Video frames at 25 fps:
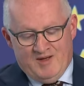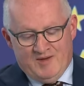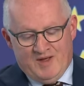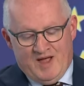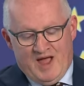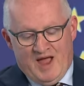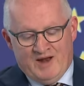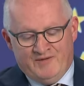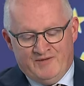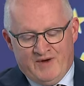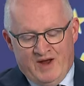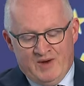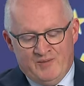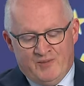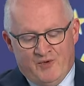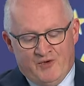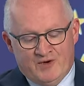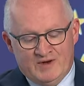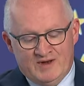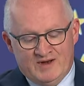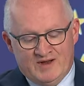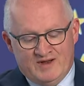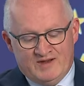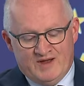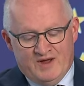And very
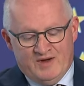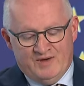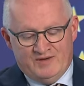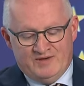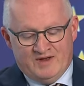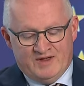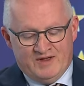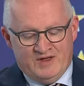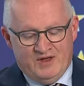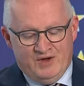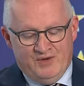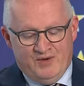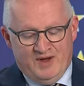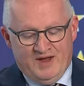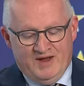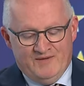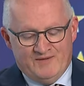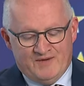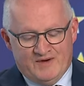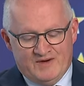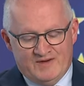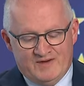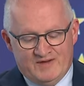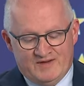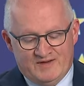importantly, though, the QE
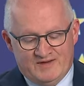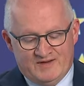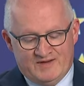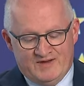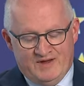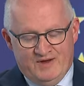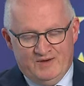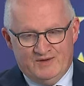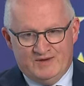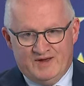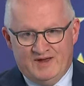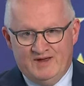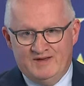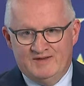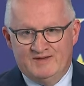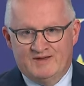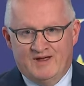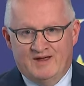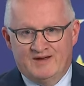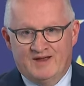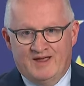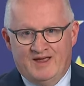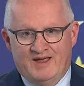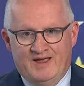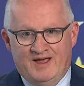versus QT
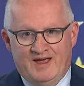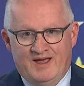study